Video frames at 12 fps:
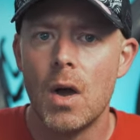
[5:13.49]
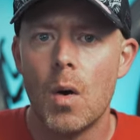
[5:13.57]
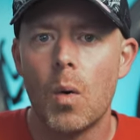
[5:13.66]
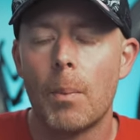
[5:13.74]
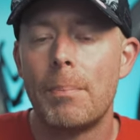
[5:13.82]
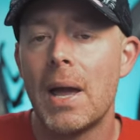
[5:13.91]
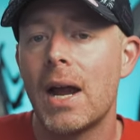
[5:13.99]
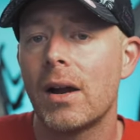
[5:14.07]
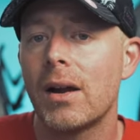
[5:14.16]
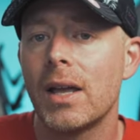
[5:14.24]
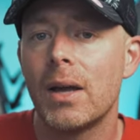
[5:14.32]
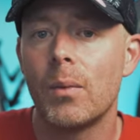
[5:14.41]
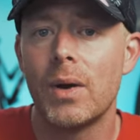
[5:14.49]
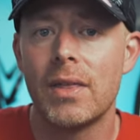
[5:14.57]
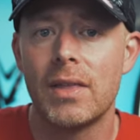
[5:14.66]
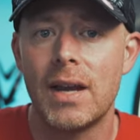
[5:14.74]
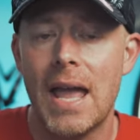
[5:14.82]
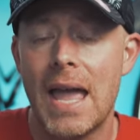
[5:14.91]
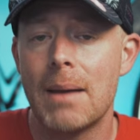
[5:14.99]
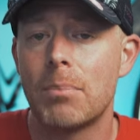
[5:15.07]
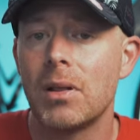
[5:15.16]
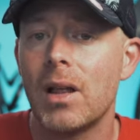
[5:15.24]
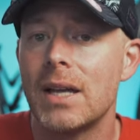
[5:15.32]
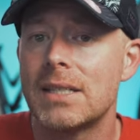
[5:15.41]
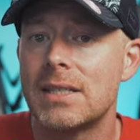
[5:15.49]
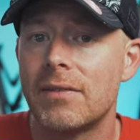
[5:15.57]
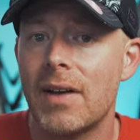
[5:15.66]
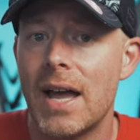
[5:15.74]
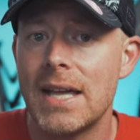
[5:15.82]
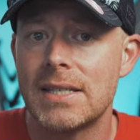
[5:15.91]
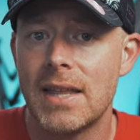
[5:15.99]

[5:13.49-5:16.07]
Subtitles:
or pairing it with an Ant Plus device,